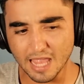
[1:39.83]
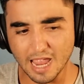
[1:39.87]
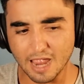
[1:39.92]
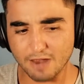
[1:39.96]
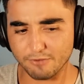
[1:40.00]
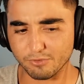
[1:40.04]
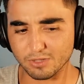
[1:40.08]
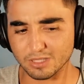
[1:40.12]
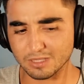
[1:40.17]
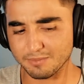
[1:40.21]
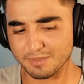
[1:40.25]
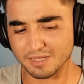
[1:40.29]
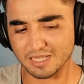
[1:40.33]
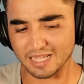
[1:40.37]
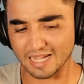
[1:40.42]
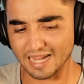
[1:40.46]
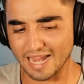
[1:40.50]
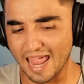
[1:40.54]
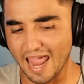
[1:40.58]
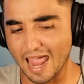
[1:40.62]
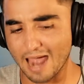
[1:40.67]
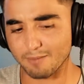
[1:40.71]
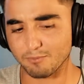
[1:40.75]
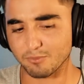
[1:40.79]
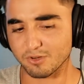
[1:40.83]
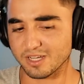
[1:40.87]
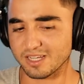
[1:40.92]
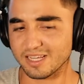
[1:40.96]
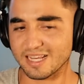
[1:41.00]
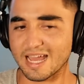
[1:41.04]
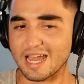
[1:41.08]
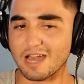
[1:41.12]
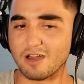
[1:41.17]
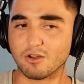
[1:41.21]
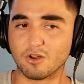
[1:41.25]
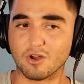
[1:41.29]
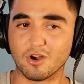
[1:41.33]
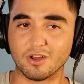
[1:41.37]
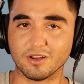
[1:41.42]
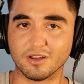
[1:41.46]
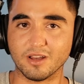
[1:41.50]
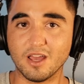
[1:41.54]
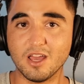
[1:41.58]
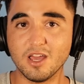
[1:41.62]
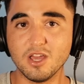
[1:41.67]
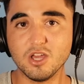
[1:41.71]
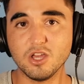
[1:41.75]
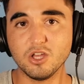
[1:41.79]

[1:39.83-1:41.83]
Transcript: I've really been, like, hammering down on